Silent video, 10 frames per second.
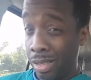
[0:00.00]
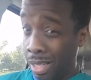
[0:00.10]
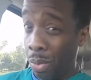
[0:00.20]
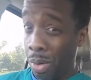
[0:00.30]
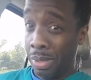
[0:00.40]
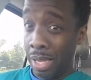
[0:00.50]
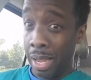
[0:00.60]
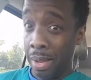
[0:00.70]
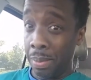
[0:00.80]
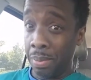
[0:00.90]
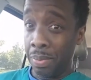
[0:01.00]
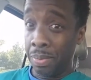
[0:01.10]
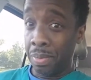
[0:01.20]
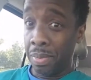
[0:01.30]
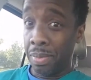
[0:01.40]
You get what I'm saying?
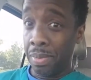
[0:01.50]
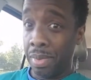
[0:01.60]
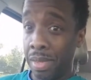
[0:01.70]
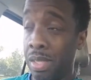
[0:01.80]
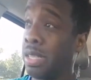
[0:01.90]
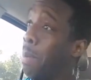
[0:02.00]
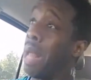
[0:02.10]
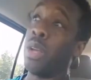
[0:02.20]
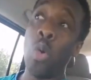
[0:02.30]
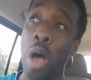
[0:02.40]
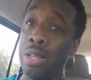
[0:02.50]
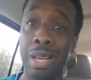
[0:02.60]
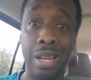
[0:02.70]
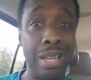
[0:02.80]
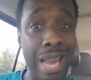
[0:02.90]
So somebody can go out and
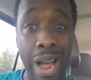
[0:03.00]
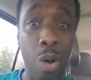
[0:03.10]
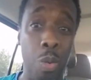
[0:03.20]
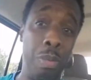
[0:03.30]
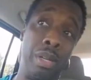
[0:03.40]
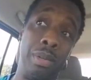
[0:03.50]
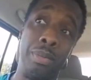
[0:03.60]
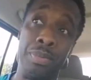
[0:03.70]
tell a lie on me.